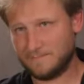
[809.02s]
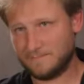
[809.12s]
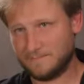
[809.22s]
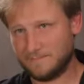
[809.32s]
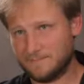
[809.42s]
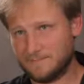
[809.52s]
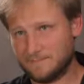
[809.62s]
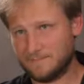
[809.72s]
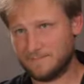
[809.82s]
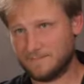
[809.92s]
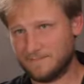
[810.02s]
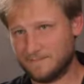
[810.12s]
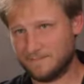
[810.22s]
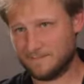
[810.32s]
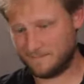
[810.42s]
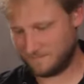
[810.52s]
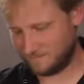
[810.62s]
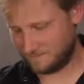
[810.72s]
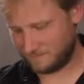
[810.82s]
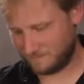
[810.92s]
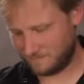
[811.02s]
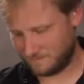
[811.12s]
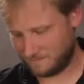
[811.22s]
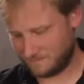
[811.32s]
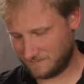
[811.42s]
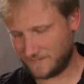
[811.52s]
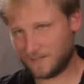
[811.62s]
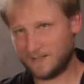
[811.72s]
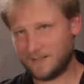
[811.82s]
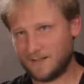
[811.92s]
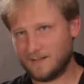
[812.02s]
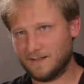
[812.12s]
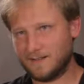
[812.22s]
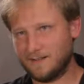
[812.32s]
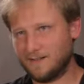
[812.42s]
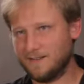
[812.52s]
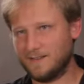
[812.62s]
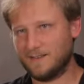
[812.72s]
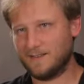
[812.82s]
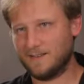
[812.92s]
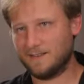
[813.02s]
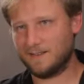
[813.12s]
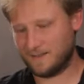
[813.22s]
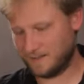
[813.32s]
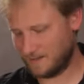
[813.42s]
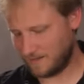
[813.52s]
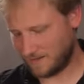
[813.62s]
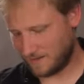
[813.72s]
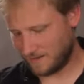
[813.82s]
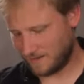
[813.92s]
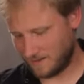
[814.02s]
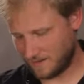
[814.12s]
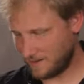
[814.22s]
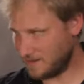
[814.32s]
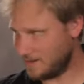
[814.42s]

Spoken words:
Wow. Oh man, this has got to be Kylie's idea. You're way too goody two-shoes for this.